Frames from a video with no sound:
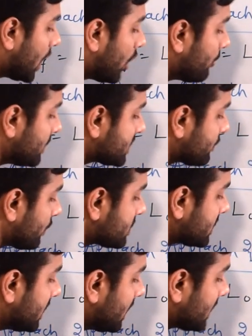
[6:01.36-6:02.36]
how much
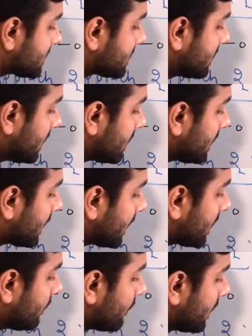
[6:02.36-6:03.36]
was elastic
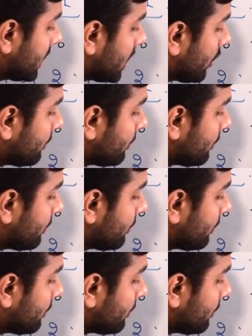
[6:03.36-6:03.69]
recovery,